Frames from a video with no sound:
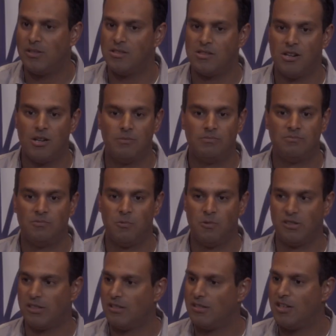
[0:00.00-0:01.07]
their job,
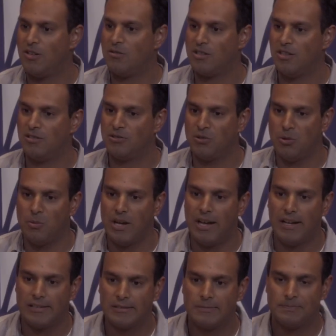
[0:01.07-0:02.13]
work in the downtown, go
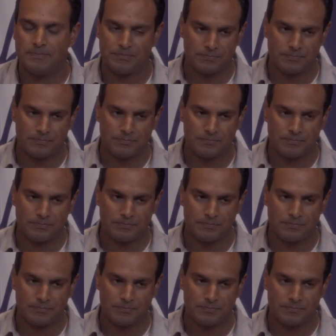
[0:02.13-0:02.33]
back.